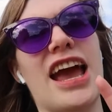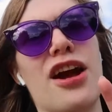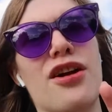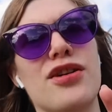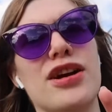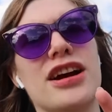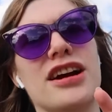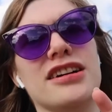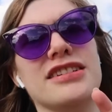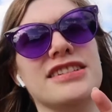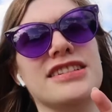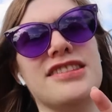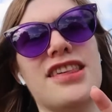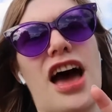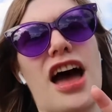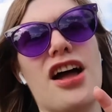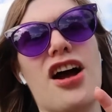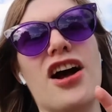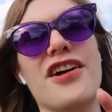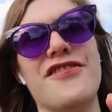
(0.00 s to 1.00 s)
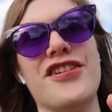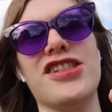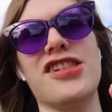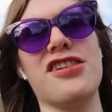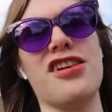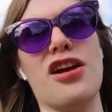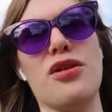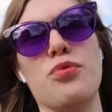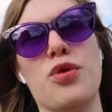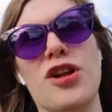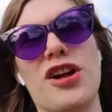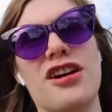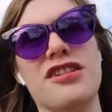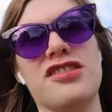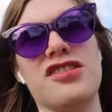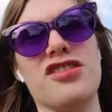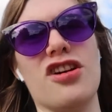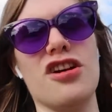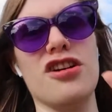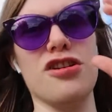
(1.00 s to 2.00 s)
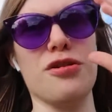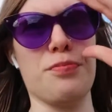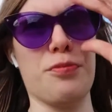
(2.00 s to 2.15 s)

areas that I visited when I studied